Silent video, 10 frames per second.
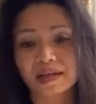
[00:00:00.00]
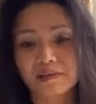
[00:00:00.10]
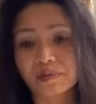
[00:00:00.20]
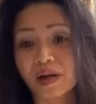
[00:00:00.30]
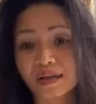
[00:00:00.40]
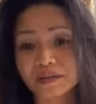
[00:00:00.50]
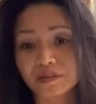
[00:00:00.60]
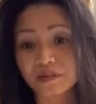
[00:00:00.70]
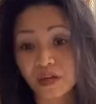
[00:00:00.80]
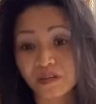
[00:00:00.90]
and brought to
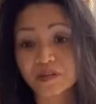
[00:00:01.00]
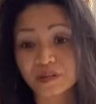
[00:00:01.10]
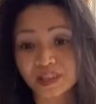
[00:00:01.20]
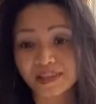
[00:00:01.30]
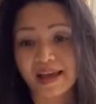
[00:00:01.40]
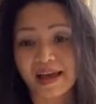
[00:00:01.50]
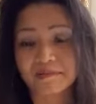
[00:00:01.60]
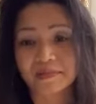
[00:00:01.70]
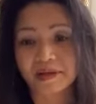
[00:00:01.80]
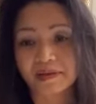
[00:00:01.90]
a refugee
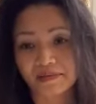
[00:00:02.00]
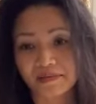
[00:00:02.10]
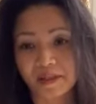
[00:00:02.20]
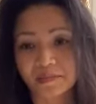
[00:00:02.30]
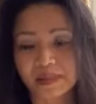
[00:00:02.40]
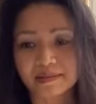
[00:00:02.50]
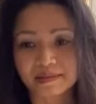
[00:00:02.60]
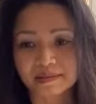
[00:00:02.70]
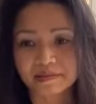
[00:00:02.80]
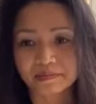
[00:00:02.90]
camp on the
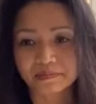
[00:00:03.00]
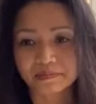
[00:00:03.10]
Philippines.